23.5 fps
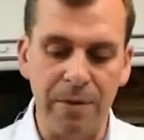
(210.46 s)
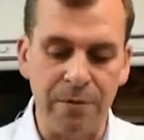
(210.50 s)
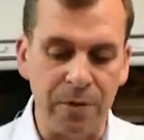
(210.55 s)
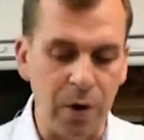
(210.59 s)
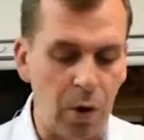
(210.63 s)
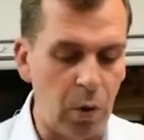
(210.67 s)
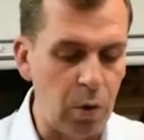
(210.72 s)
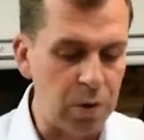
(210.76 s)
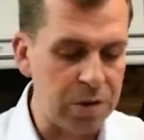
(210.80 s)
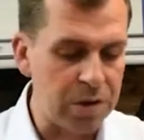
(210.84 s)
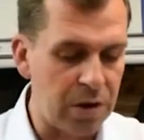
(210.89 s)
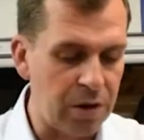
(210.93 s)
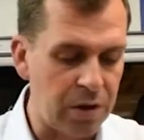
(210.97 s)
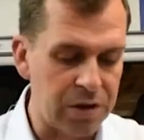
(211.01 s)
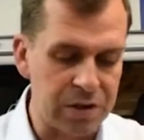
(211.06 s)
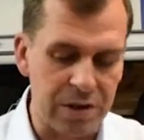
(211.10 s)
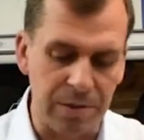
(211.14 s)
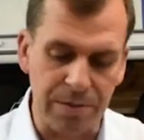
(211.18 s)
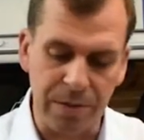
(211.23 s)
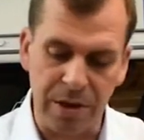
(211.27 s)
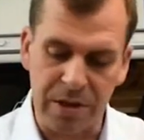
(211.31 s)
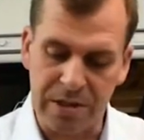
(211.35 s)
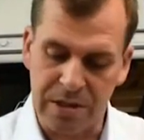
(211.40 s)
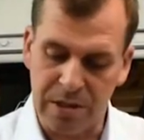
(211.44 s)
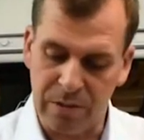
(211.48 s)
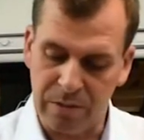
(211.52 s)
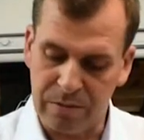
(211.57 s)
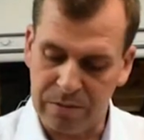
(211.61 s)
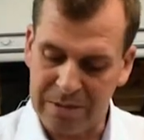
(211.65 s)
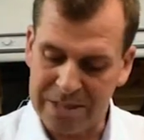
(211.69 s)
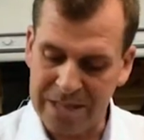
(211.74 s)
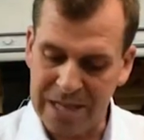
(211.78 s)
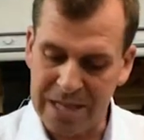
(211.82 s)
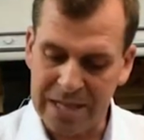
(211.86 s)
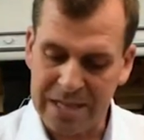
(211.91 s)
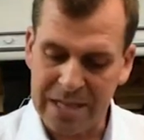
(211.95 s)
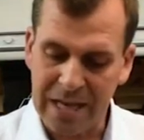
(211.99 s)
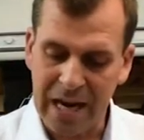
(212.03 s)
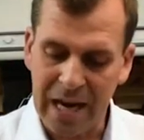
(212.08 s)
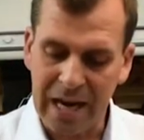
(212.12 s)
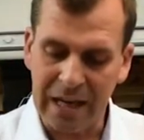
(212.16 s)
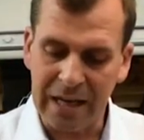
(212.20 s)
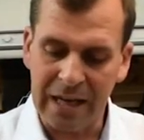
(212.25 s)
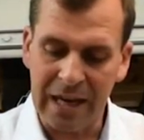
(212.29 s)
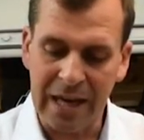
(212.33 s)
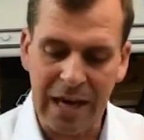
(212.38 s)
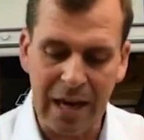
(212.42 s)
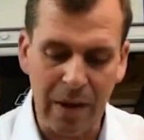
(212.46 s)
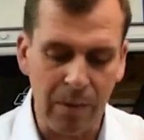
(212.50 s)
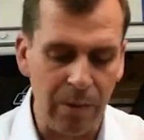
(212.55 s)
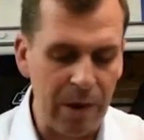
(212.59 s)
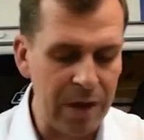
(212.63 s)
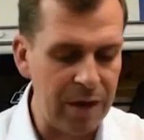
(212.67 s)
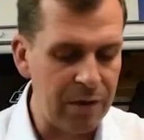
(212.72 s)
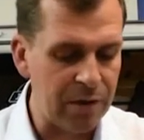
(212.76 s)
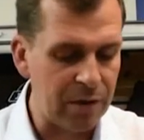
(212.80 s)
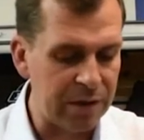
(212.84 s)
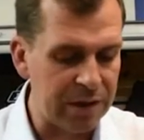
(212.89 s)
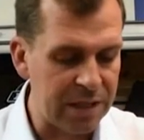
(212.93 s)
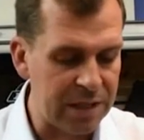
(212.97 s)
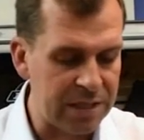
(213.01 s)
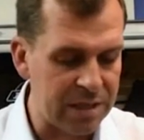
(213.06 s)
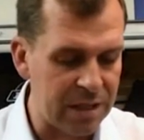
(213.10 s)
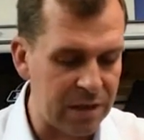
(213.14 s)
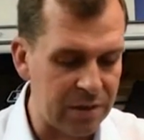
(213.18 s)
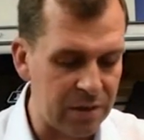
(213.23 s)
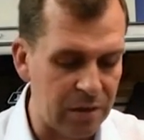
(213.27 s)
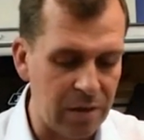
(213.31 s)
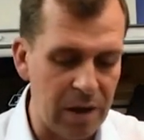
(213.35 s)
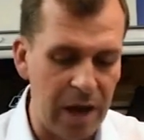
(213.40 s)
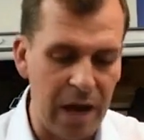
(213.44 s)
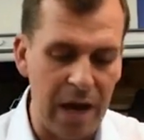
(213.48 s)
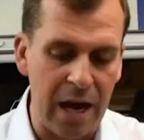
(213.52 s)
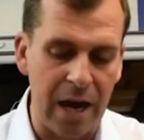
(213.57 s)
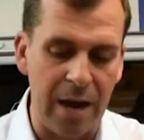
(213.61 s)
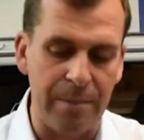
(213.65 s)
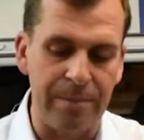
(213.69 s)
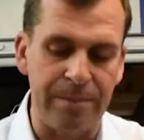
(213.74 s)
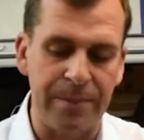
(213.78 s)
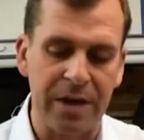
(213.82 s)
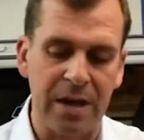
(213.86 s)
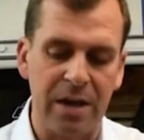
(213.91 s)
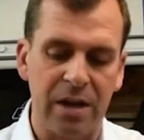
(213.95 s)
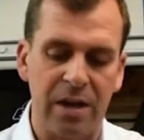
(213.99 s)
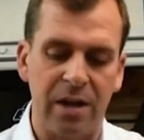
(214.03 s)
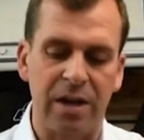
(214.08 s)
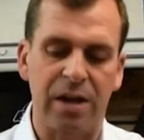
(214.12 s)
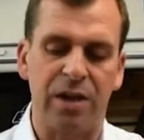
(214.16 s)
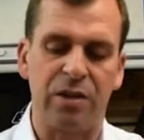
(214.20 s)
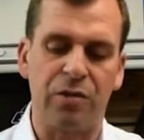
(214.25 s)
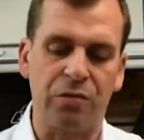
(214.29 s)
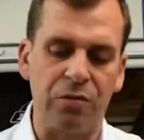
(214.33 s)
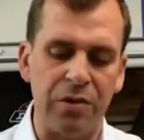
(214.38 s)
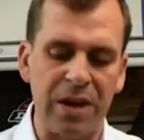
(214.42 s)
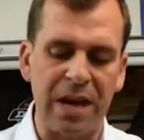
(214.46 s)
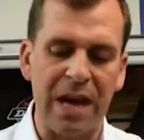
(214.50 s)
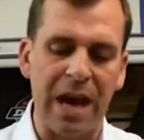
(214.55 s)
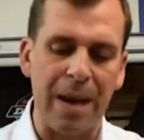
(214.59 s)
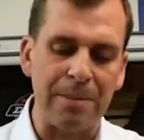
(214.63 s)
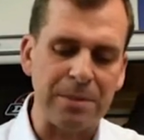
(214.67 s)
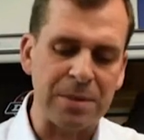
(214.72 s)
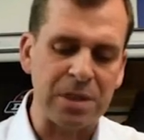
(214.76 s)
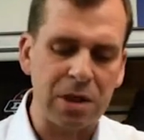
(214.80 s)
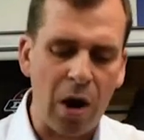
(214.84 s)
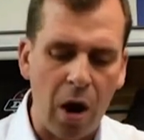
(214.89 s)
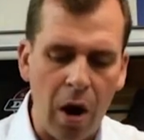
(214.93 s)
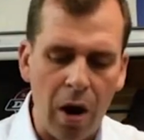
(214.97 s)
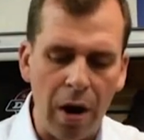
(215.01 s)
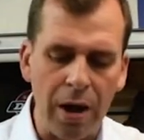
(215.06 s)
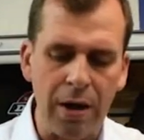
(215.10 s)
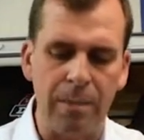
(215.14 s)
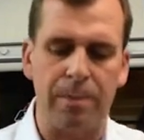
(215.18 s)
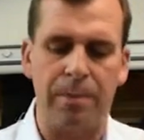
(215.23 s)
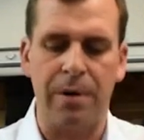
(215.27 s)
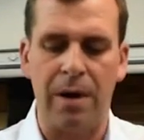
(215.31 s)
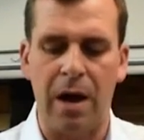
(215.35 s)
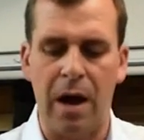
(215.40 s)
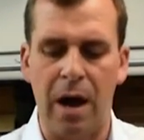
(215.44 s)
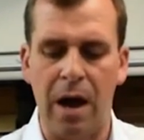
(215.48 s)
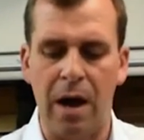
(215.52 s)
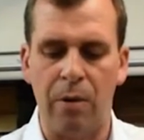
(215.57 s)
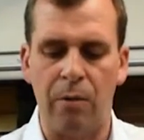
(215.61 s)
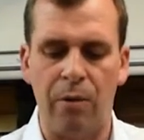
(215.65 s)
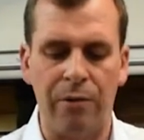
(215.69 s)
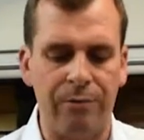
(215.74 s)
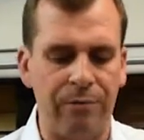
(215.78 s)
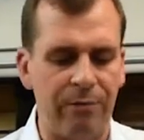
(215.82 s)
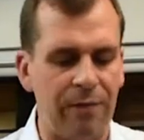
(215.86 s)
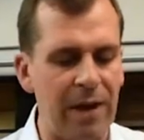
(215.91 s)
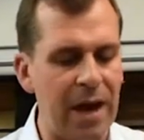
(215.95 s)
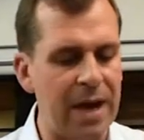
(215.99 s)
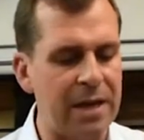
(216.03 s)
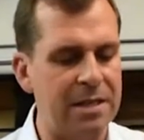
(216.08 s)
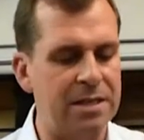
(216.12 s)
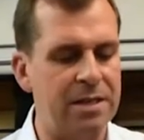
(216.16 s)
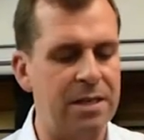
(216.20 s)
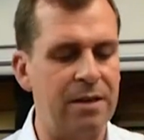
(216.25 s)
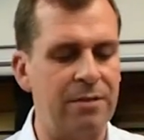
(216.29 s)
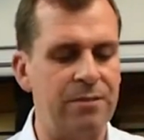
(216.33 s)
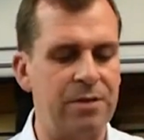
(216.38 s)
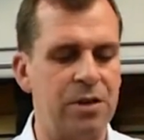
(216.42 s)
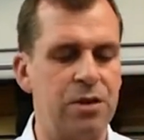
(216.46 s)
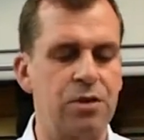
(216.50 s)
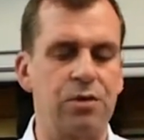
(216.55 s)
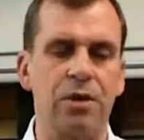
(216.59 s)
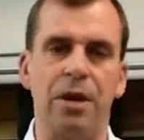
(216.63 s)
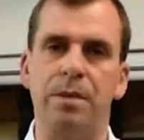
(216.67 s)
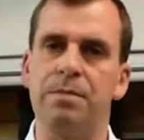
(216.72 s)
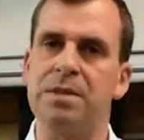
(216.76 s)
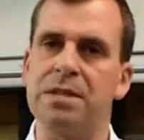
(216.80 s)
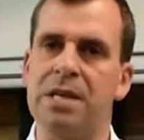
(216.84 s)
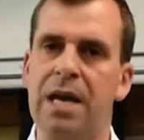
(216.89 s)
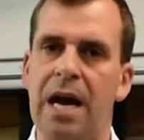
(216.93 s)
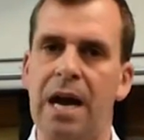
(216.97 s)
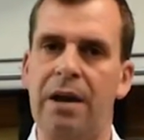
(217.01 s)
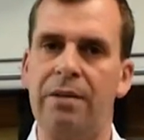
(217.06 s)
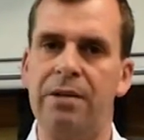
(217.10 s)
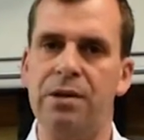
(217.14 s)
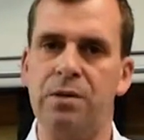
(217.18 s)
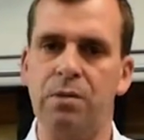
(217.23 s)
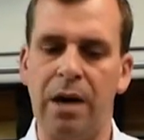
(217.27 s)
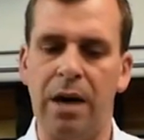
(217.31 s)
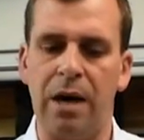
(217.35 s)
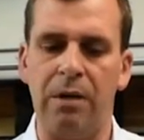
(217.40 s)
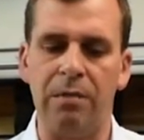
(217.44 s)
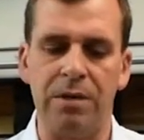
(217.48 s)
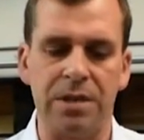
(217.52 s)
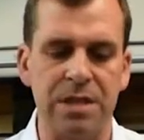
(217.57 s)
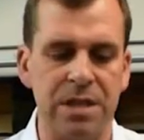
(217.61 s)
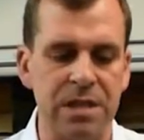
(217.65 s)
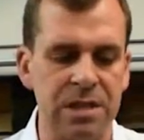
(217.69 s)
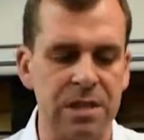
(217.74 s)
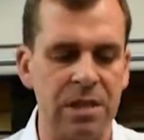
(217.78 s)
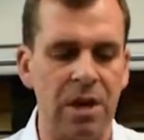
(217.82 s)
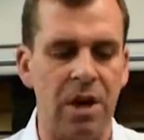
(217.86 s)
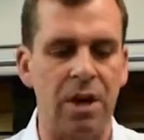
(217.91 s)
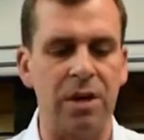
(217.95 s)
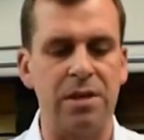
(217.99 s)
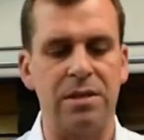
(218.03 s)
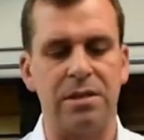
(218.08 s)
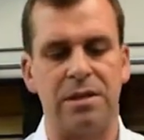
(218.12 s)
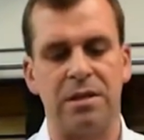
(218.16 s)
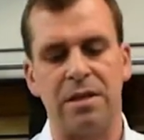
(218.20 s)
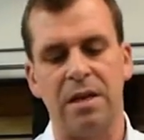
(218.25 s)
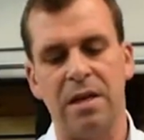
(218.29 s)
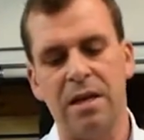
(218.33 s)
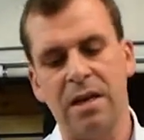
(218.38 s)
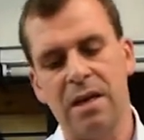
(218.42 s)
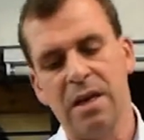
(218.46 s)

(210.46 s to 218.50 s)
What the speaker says: also got some nice little detail here where you've got these little like 3M type reflective strips there as well, which is nice.